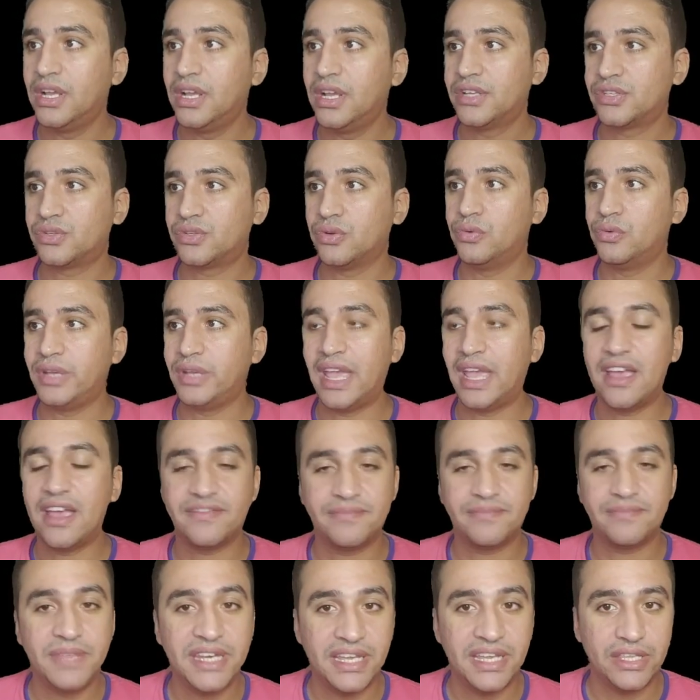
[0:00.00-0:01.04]
So we have
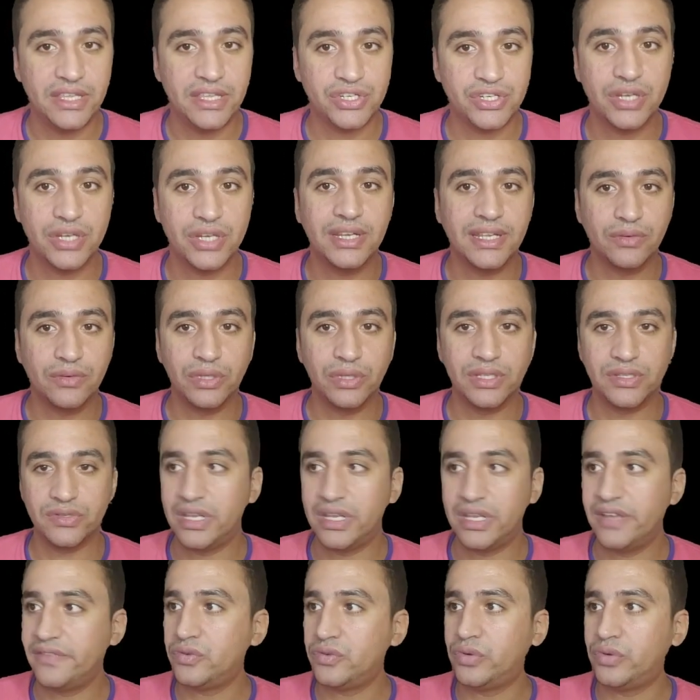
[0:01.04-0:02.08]
many editions in Windows
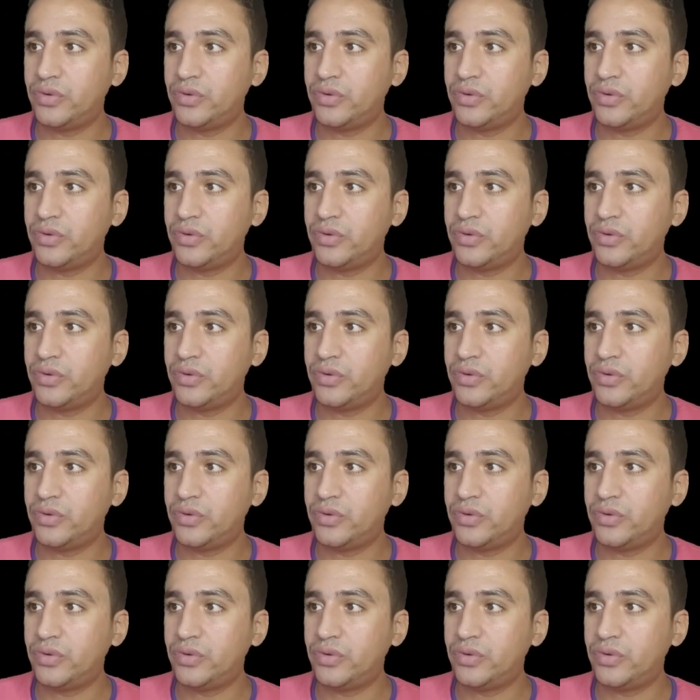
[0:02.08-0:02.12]
11.